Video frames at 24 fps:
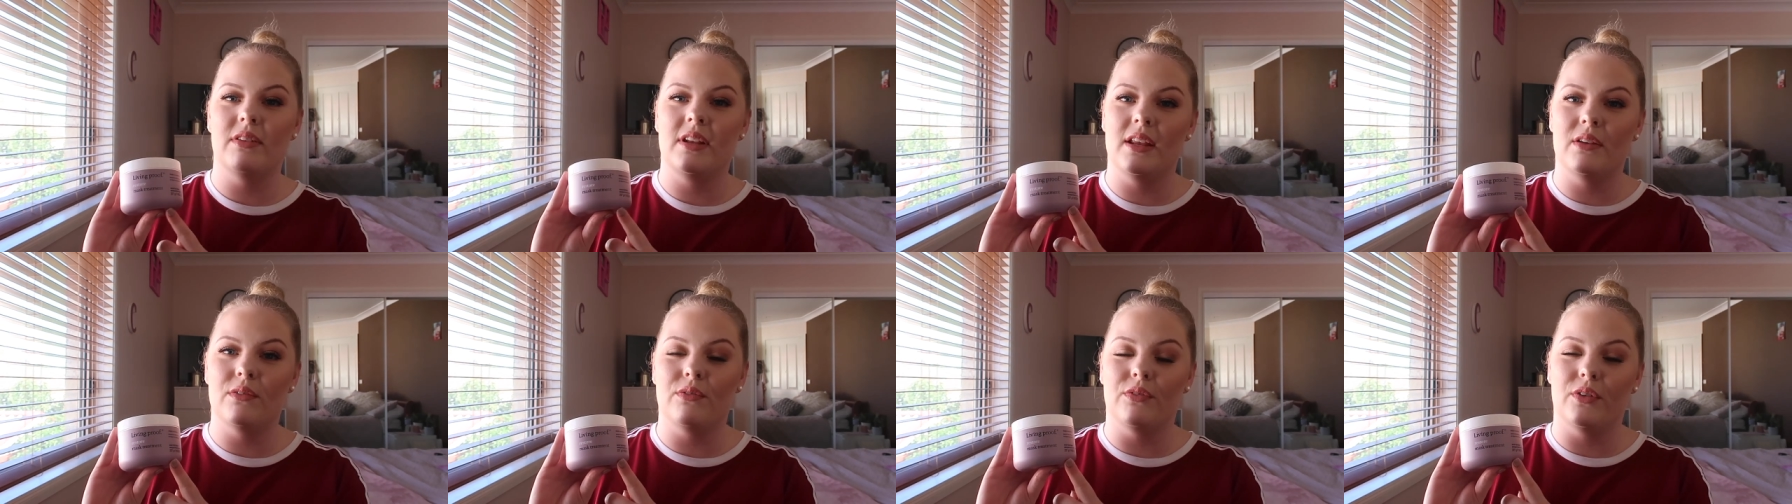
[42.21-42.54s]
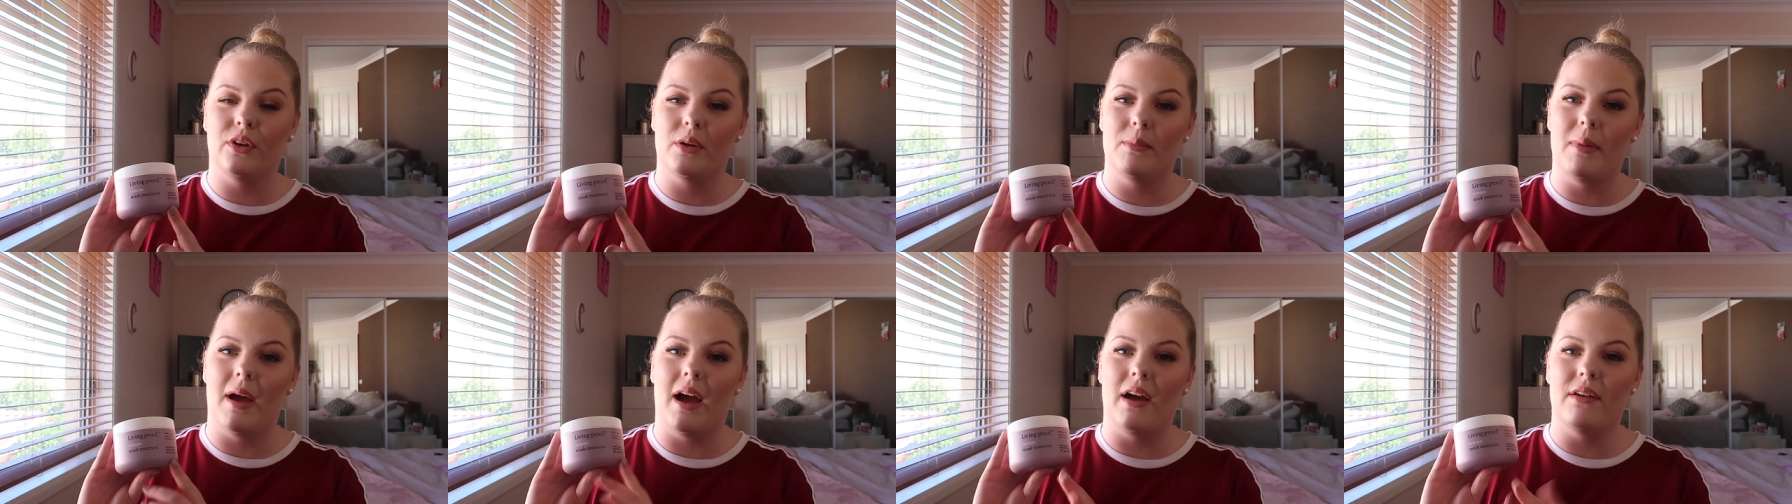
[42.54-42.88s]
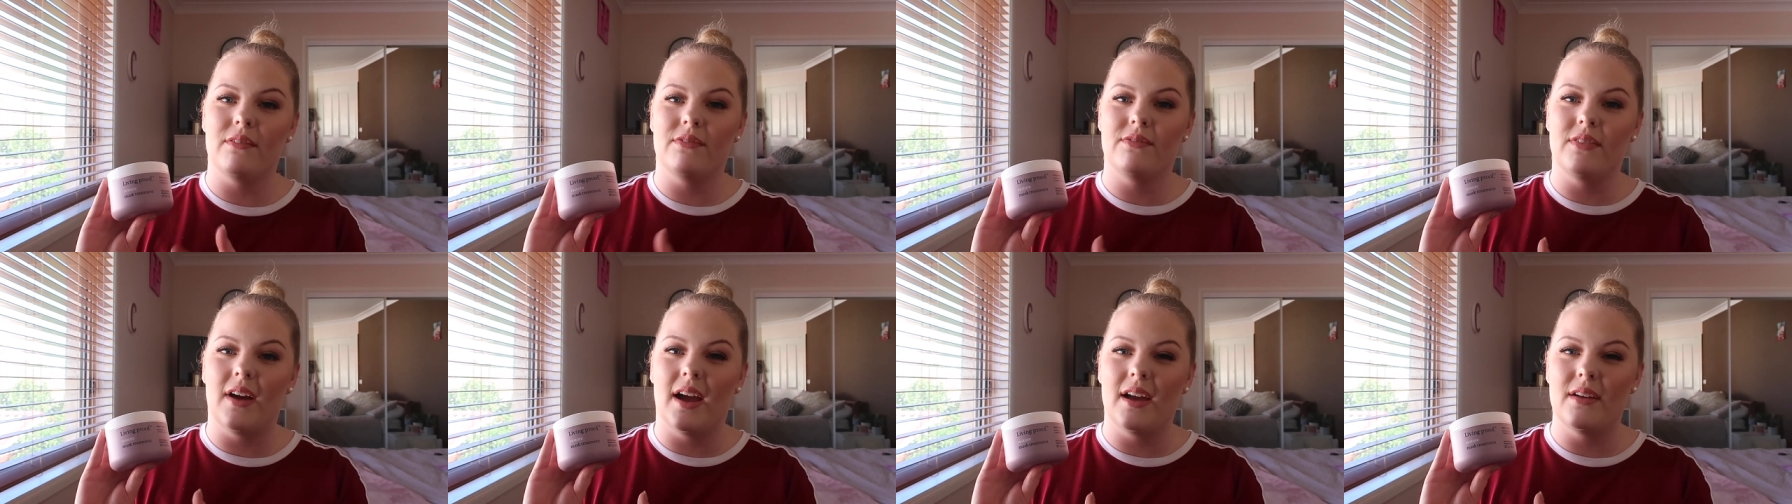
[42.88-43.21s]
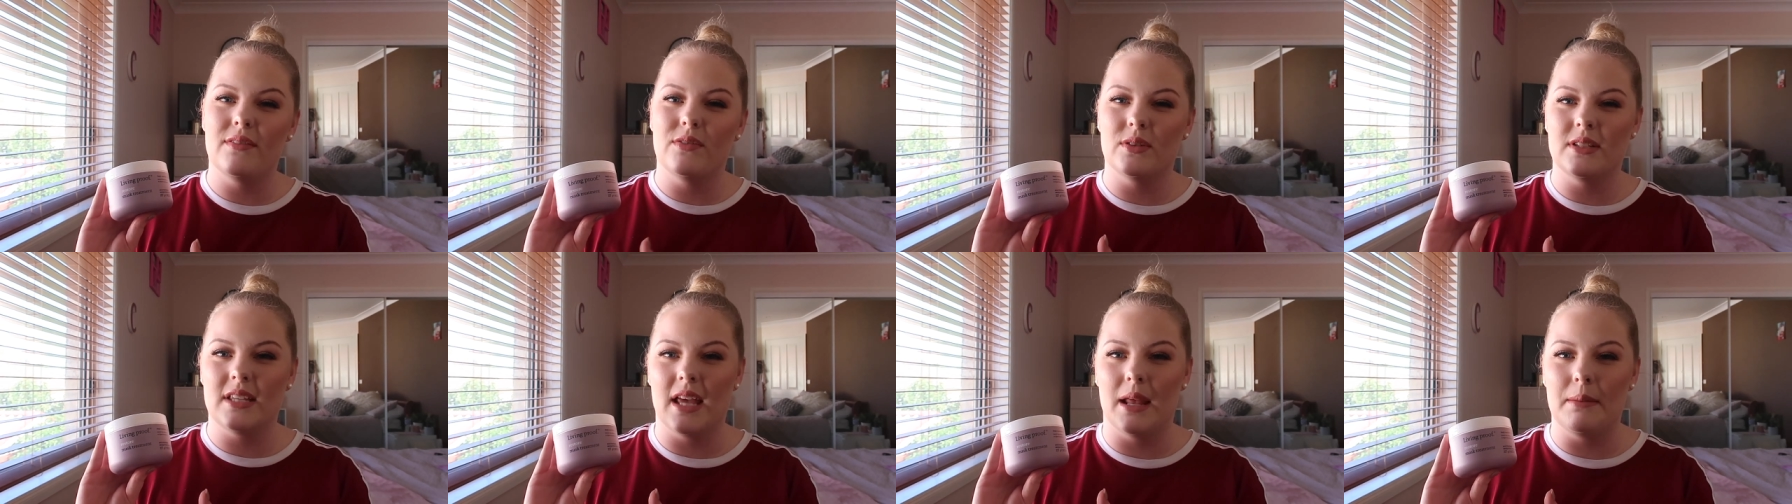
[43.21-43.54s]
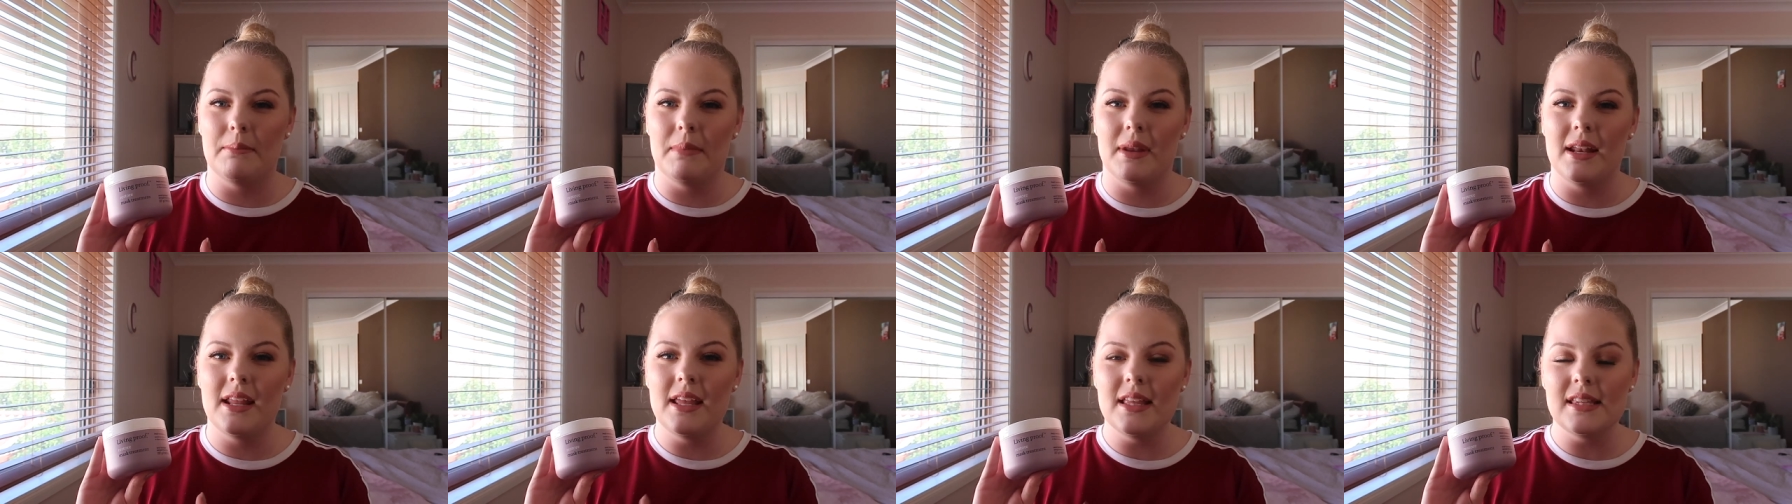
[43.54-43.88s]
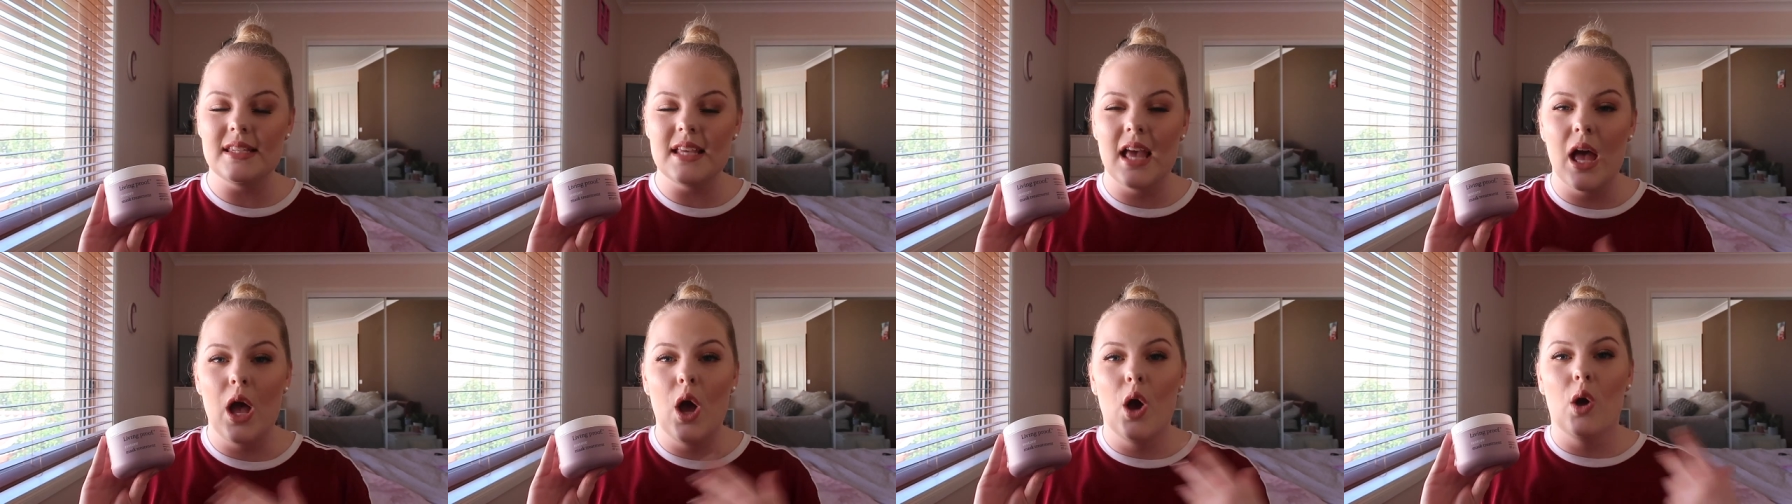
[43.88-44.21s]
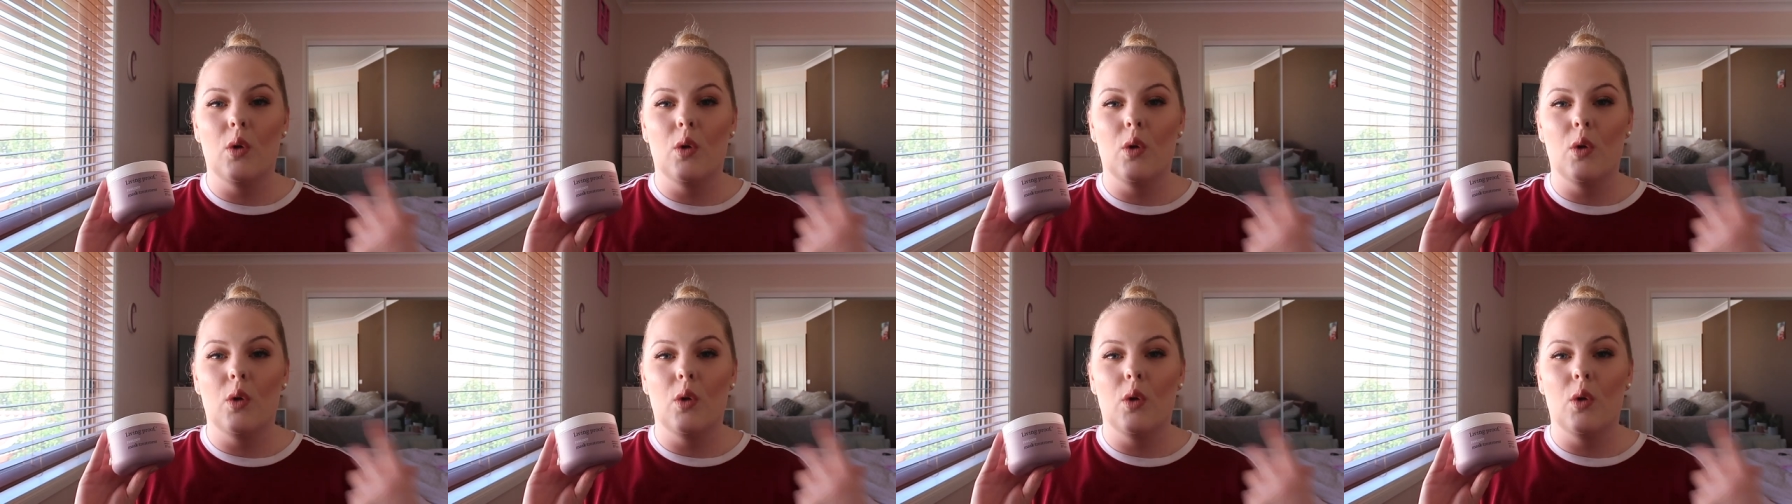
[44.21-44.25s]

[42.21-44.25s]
it in for about five or ten minutes